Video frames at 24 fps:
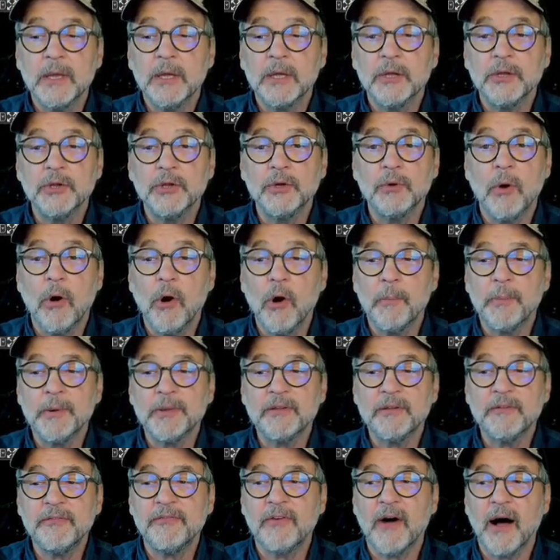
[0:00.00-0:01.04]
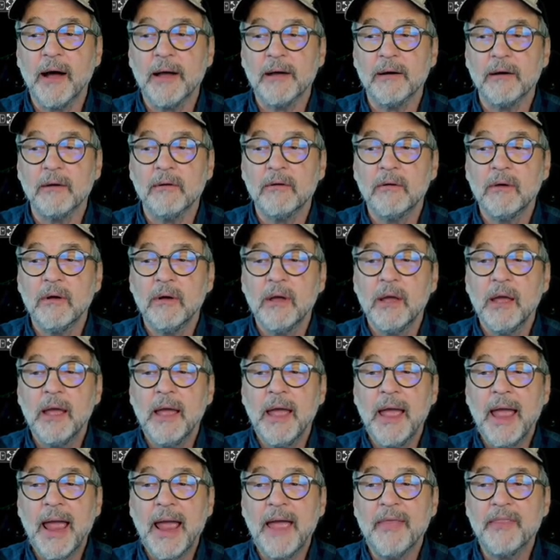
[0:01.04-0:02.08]
you open the file
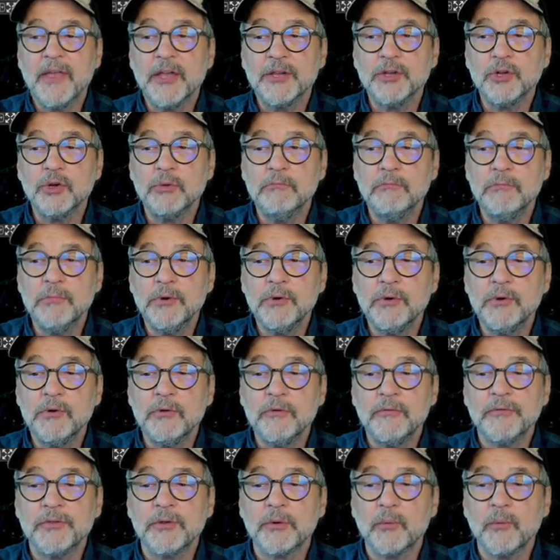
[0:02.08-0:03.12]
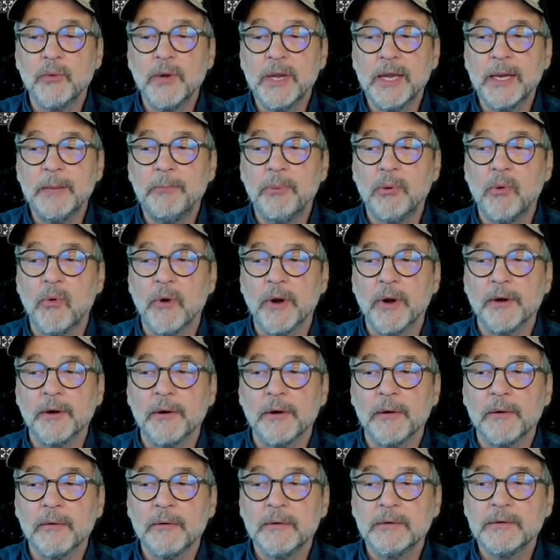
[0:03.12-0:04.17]
and then you move the read
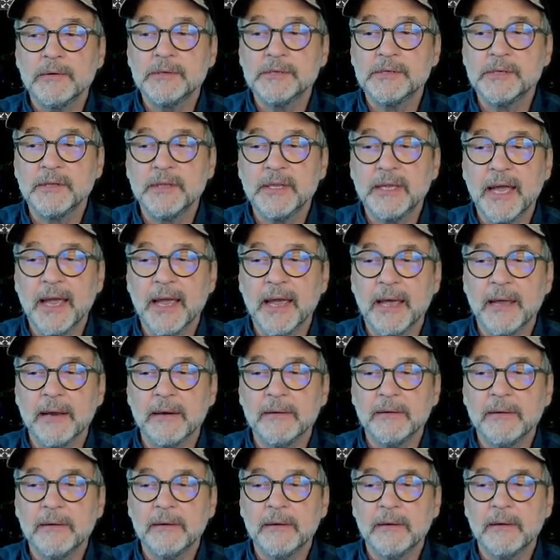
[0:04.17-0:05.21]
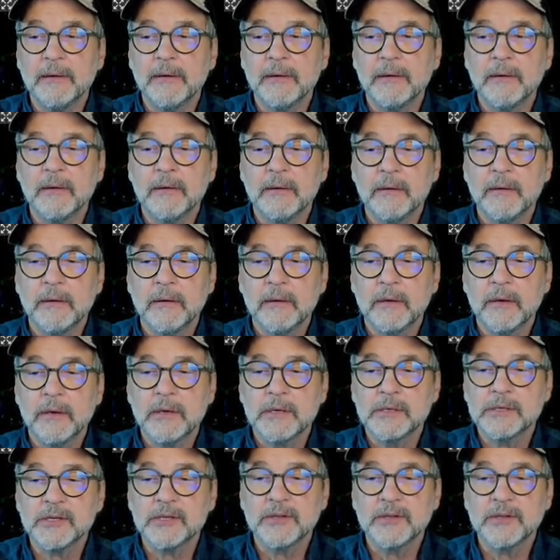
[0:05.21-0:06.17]
pointer to the end. So